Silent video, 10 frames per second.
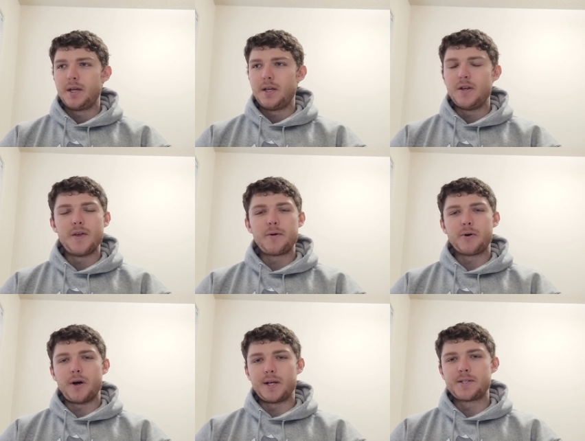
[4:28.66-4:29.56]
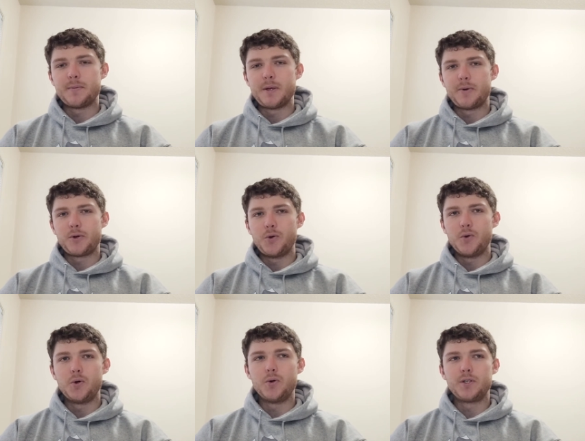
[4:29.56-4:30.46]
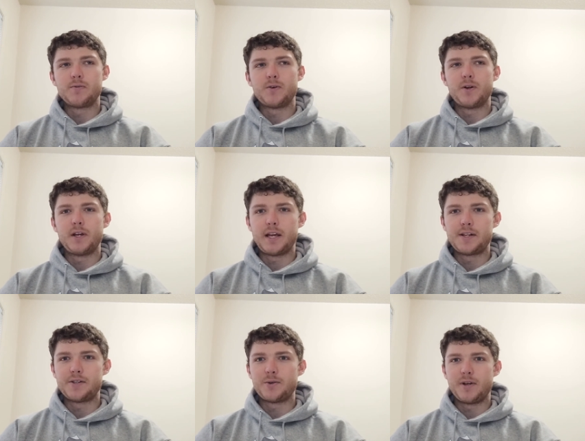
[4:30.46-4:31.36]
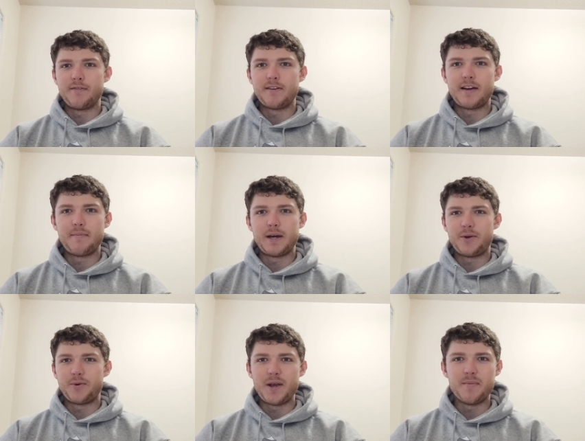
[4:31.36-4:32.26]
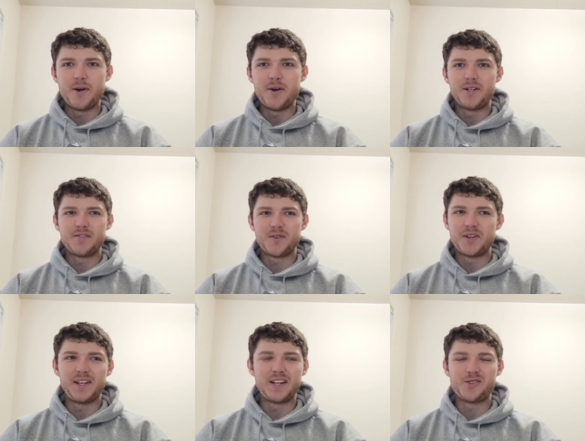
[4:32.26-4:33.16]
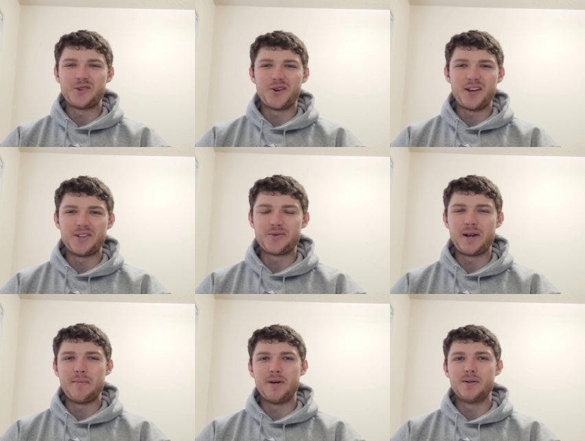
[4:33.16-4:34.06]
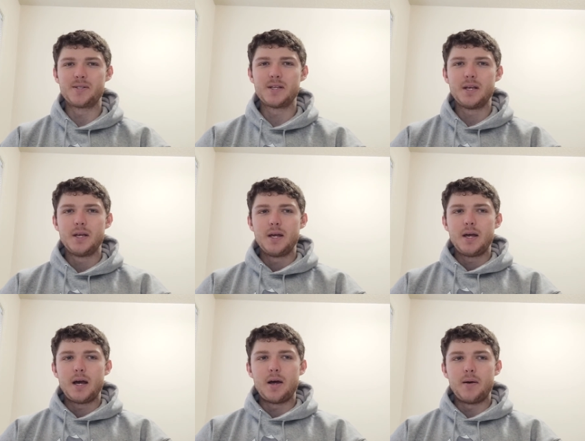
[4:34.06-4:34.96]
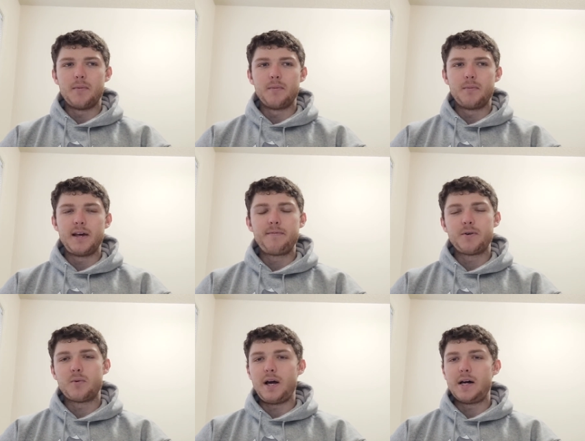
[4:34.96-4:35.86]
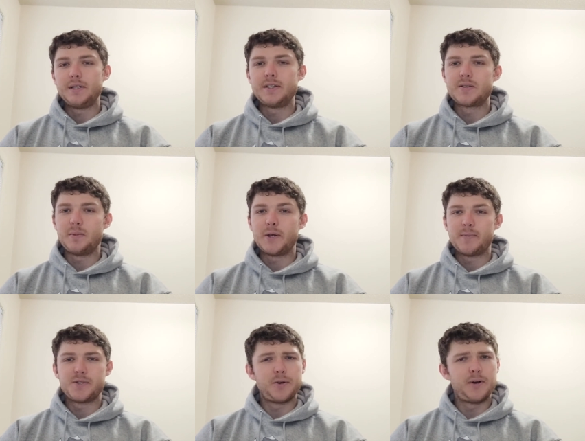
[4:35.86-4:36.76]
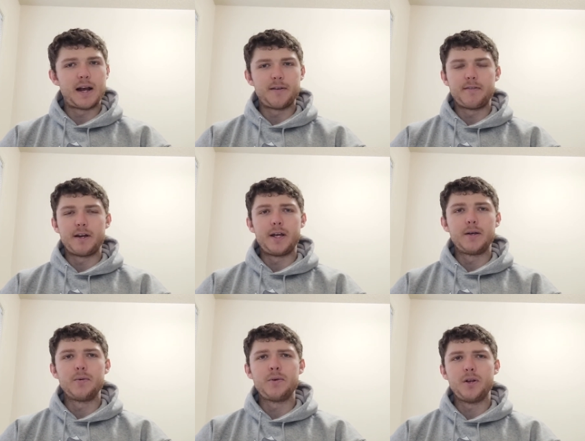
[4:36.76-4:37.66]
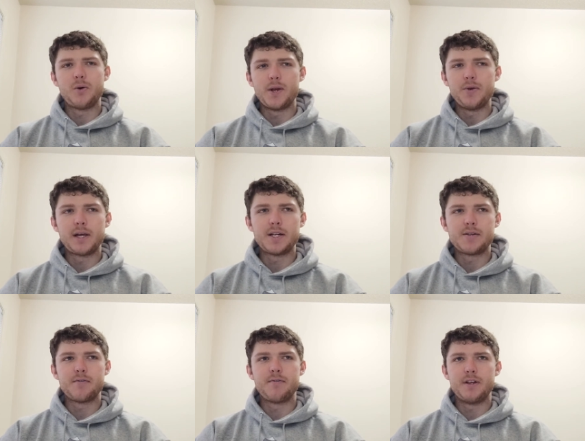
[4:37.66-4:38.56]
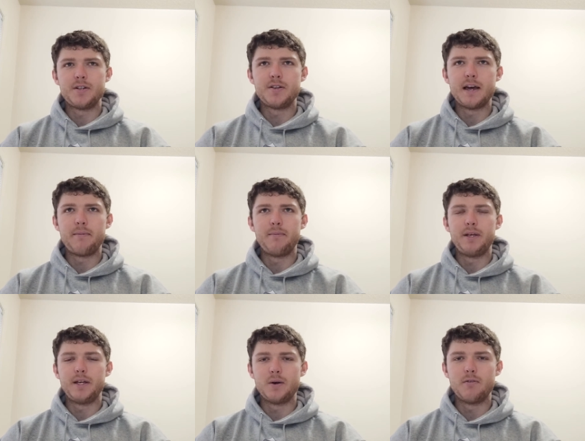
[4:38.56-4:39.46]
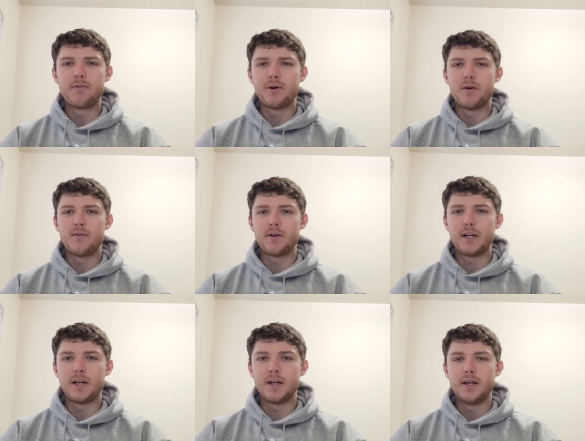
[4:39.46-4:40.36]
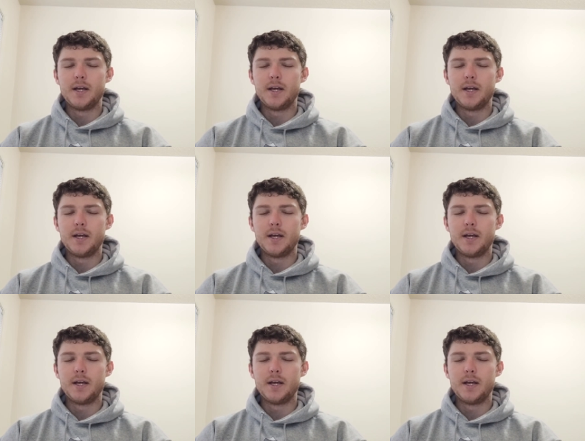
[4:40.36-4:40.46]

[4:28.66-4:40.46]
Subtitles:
they were awesome. They were cool. It's fun to catch a 25-pound rainbow. It's fun to catch 30-inch rainbows. But after a while, it doesn't become so gratifying, when you catch fish that big over and over again.